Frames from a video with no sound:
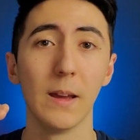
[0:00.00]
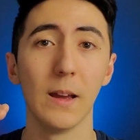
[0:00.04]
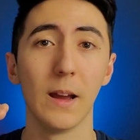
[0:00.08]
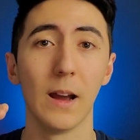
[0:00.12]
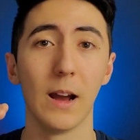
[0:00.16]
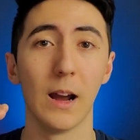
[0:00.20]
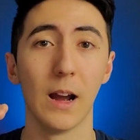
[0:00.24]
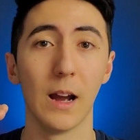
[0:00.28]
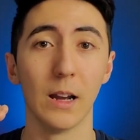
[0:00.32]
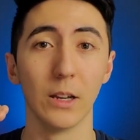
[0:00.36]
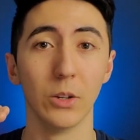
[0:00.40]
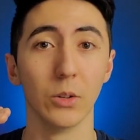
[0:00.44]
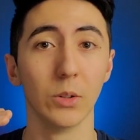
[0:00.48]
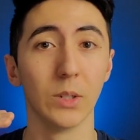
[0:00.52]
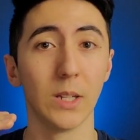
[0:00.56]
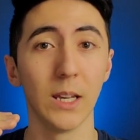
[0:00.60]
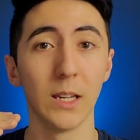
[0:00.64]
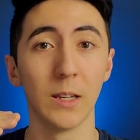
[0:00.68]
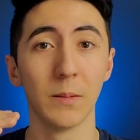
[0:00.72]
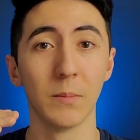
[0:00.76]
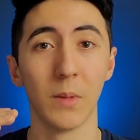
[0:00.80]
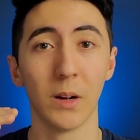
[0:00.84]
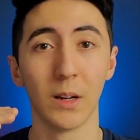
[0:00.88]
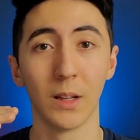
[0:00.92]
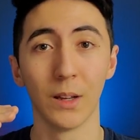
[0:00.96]
You're taking
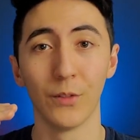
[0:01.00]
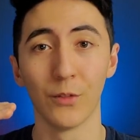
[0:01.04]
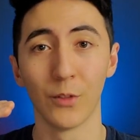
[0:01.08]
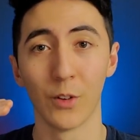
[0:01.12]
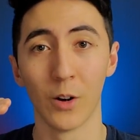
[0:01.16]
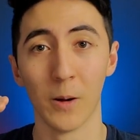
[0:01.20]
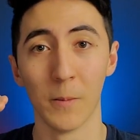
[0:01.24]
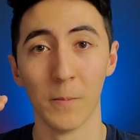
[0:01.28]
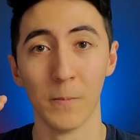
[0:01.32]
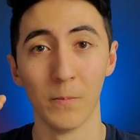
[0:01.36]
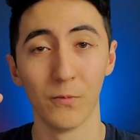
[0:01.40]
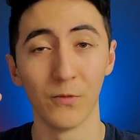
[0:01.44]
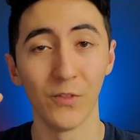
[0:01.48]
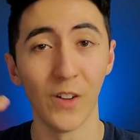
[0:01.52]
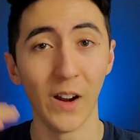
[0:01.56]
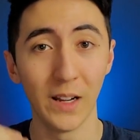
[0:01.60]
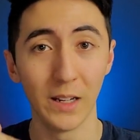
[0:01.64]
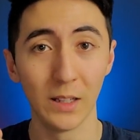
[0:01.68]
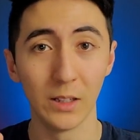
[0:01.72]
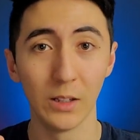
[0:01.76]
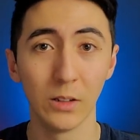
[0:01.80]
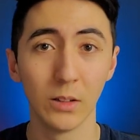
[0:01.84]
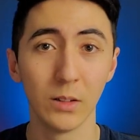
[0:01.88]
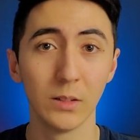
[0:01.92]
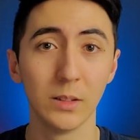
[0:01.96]
money from finding
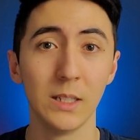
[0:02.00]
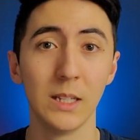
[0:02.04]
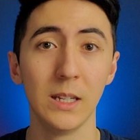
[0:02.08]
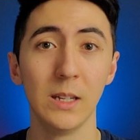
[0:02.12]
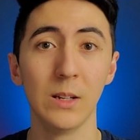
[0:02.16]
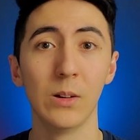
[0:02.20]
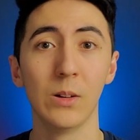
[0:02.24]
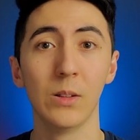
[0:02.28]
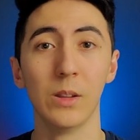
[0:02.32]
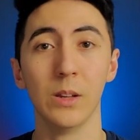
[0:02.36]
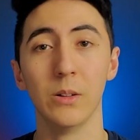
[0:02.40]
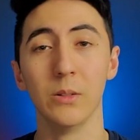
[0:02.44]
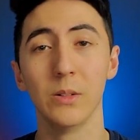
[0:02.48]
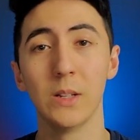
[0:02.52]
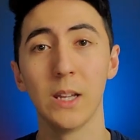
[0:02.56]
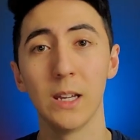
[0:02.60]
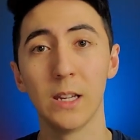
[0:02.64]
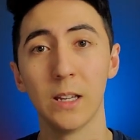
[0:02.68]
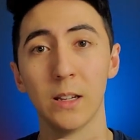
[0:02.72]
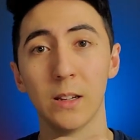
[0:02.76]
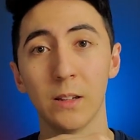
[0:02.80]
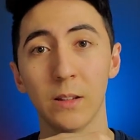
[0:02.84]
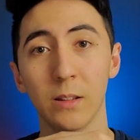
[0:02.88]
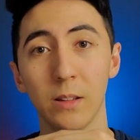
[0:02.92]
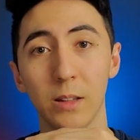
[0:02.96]
a good deal, then you're
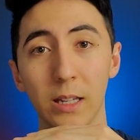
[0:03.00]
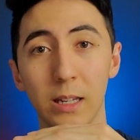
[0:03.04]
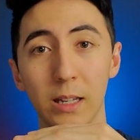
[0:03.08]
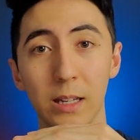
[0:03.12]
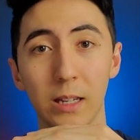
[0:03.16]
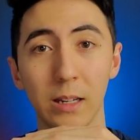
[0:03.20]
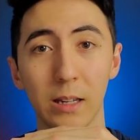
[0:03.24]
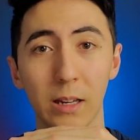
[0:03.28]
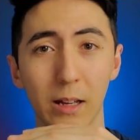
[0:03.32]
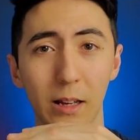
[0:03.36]
taking the